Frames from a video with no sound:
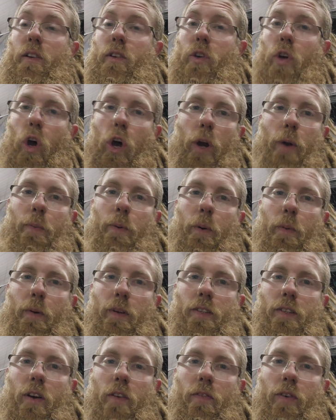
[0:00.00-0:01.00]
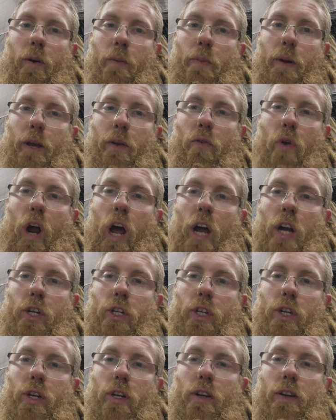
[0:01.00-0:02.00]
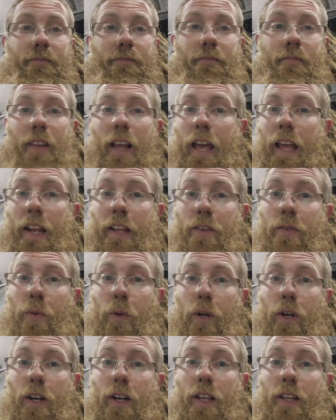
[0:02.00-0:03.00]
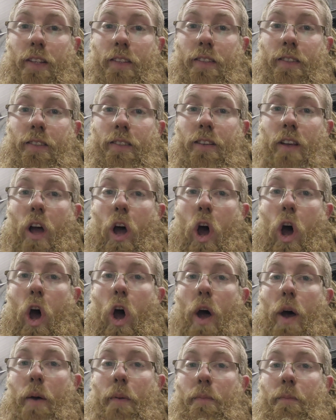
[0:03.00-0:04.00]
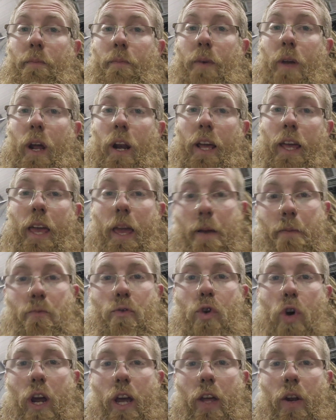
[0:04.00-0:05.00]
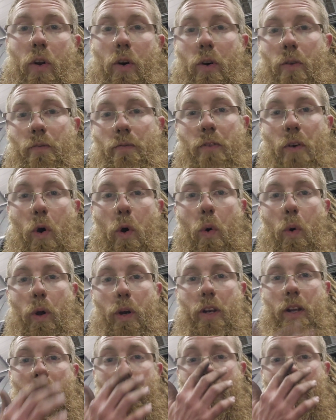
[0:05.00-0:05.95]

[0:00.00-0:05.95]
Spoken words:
Kind of put myself in a big rush. It is what it is. I'm going to keep trekking on forward,